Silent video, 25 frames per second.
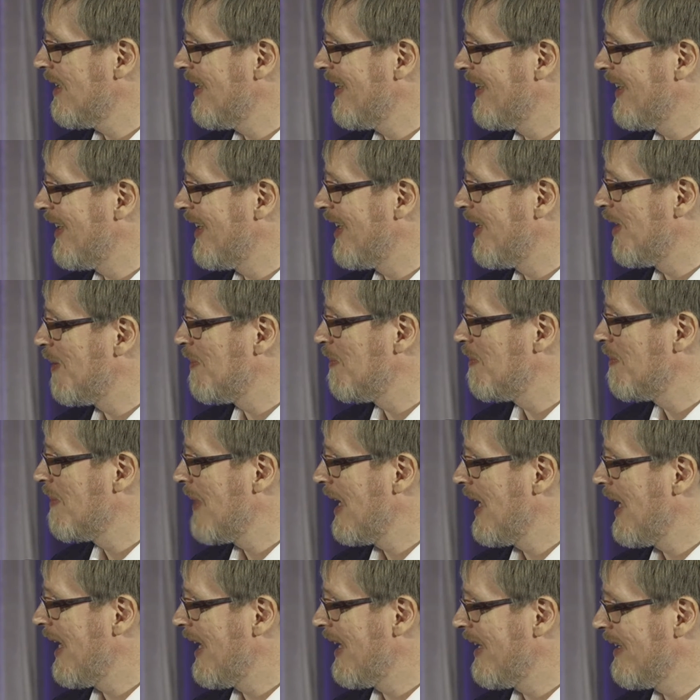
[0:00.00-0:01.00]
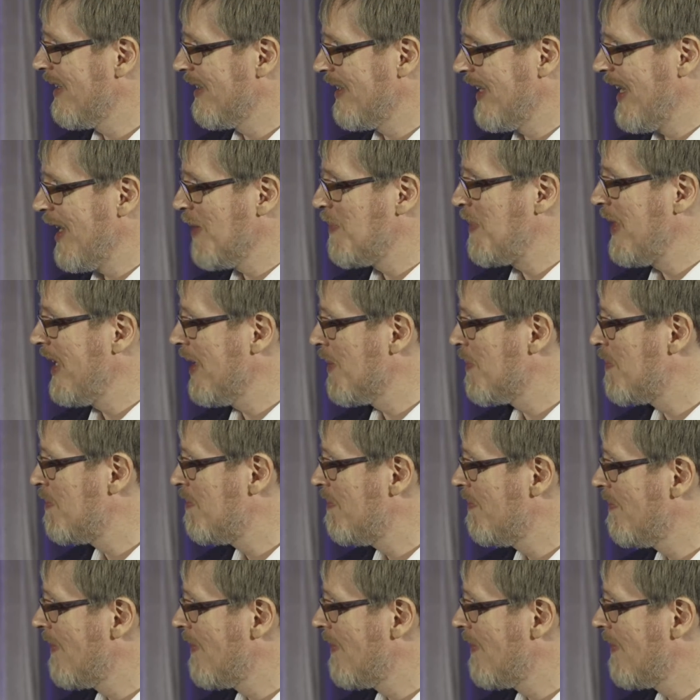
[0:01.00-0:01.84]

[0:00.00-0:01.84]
and it can't be a